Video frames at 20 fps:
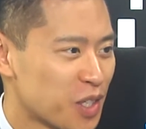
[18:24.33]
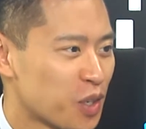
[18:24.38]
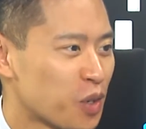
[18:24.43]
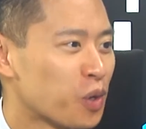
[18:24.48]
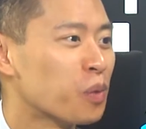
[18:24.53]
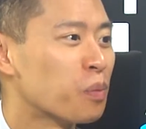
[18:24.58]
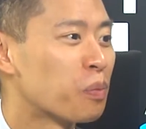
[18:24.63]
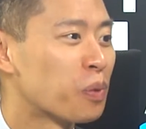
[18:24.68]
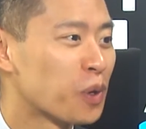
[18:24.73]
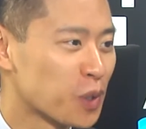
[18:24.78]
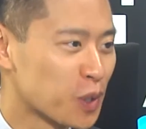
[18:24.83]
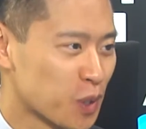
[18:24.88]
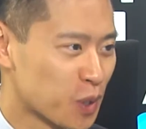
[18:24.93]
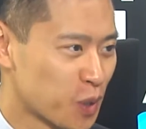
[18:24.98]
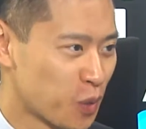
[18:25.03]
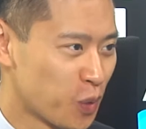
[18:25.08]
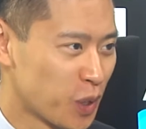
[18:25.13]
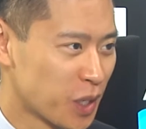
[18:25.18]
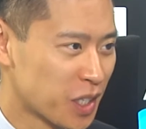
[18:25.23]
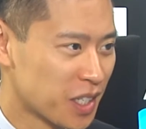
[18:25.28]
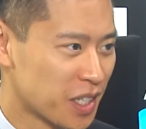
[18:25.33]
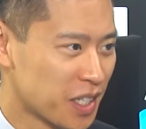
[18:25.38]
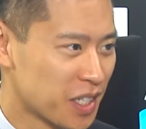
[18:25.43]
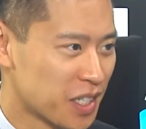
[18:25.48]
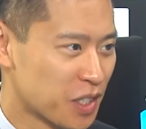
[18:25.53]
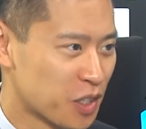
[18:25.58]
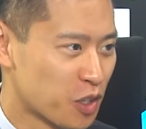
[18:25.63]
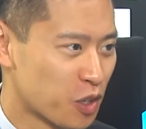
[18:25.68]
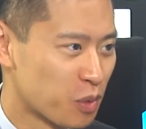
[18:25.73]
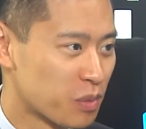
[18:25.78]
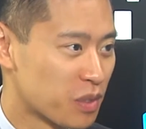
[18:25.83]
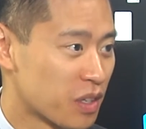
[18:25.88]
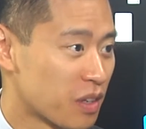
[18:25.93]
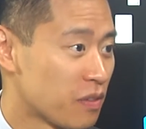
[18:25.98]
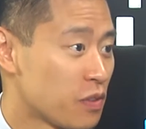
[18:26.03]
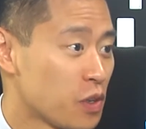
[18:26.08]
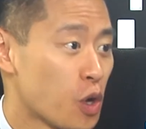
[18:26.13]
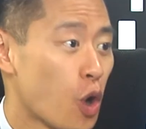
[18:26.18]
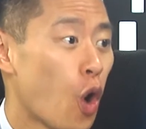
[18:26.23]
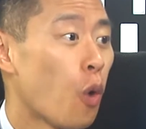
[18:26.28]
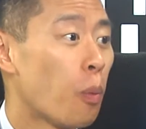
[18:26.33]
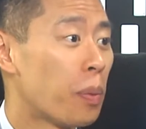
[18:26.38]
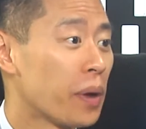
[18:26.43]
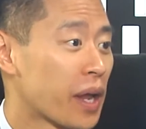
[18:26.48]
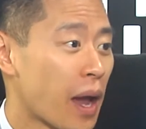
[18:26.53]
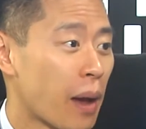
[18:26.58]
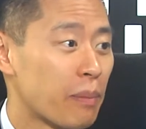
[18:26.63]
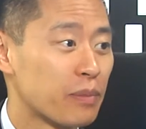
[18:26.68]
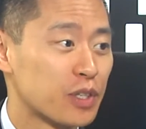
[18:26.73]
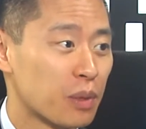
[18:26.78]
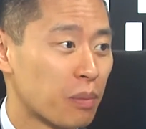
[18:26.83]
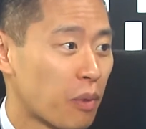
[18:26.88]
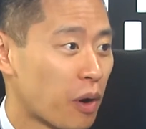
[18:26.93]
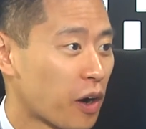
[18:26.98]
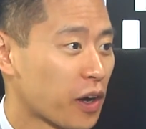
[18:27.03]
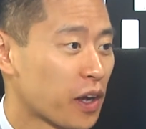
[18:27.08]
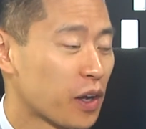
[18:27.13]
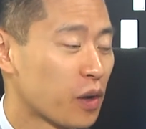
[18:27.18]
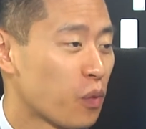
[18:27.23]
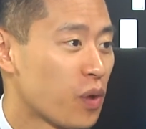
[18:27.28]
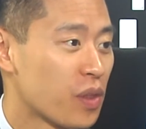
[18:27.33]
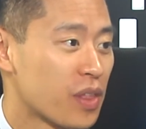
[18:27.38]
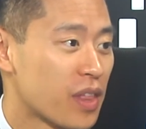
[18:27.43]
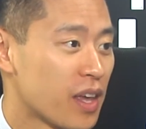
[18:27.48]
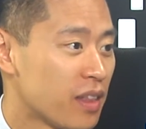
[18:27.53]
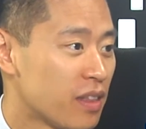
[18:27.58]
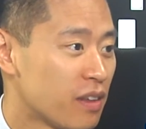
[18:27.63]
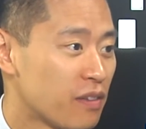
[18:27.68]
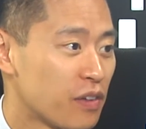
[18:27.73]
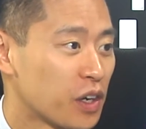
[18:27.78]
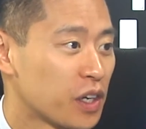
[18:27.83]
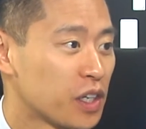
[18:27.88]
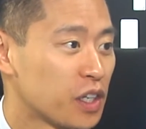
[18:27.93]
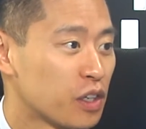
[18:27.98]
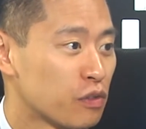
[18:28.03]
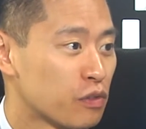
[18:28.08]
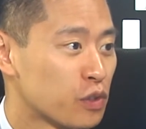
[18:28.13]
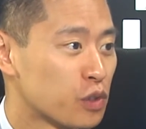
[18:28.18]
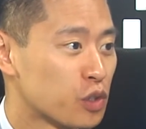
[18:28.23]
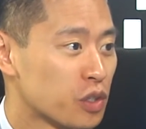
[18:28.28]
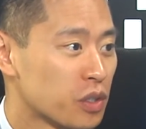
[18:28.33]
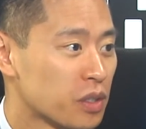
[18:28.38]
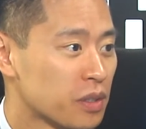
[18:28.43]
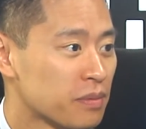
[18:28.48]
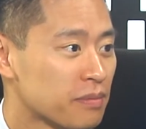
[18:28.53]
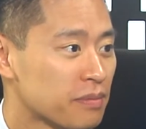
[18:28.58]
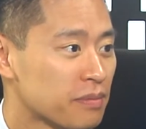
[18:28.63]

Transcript: your own personal wish list, in terms of you hope it comes to market within the very near future?